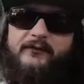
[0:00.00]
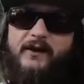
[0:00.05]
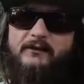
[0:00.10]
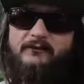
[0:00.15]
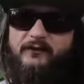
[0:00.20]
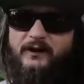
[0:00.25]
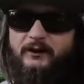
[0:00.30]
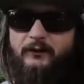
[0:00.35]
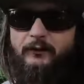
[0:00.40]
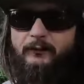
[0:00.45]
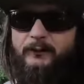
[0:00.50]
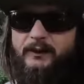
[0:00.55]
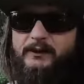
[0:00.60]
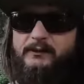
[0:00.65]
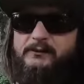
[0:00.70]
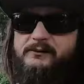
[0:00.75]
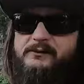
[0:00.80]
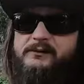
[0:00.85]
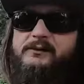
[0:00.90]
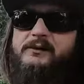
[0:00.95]
if that fell on
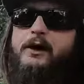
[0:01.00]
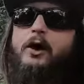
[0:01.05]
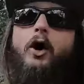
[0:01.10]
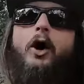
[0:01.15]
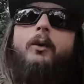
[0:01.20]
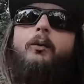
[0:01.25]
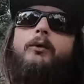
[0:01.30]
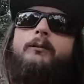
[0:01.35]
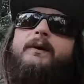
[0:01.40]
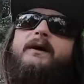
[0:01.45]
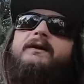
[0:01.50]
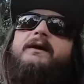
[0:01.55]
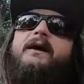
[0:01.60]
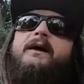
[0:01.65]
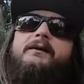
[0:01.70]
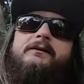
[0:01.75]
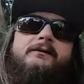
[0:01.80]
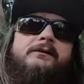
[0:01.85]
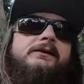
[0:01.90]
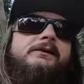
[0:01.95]
me, I would be
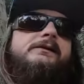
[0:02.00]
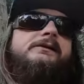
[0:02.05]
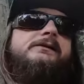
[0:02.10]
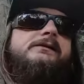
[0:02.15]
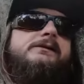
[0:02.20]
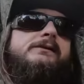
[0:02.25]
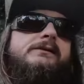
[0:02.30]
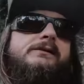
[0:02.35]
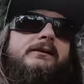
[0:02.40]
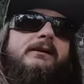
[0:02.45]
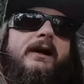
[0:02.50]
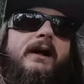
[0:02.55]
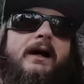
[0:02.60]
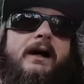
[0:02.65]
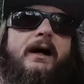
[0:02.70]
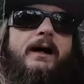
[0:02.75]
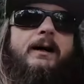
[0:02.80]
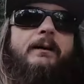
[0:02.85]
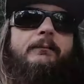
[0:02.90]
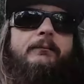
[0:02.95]
dead.
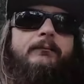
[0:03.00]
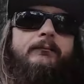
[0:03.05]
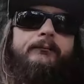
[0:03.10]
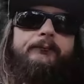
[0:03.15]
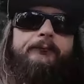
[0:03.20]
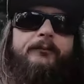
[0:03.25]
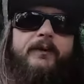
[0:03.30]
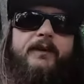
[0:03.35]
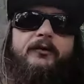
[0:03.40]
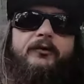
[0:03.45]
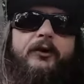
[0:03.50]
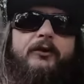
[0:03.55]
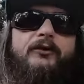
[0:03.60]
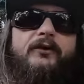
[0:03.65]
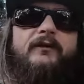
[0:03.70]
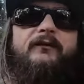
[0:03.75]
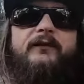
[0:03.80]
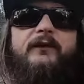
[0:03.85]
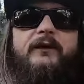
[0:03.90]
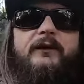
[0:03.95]
Um... So
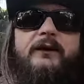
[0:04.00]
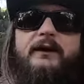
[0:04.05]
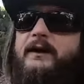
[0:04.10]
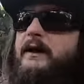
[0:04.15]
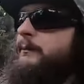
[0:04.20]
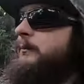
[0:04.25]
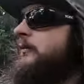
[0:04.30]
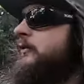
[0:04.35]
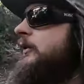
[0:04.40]
definitely keep